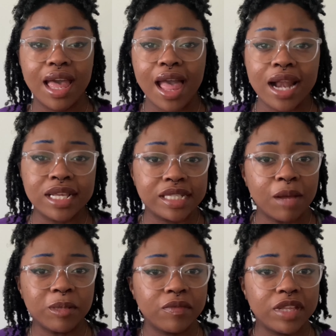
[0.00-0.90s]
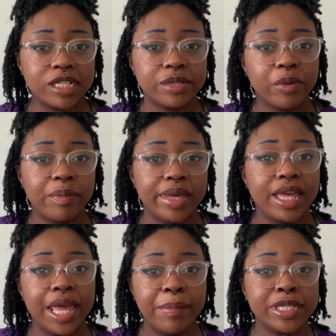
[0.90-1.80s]
An example of this would be
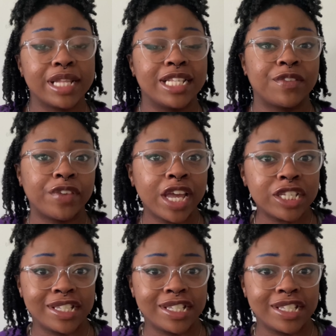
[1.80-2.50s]
image classification